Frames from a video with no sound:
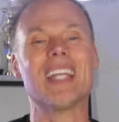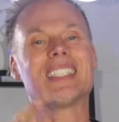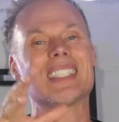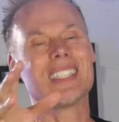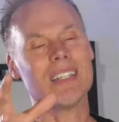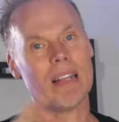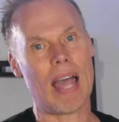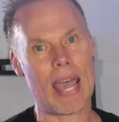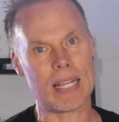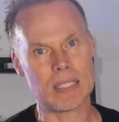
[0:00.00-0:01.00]
it still
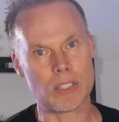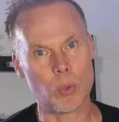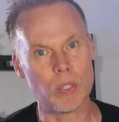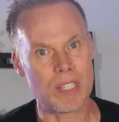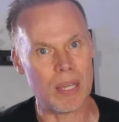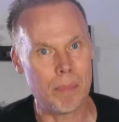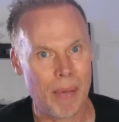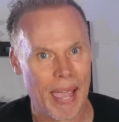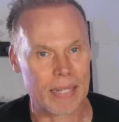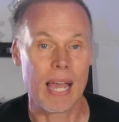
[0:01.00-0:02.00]
adds to its impact.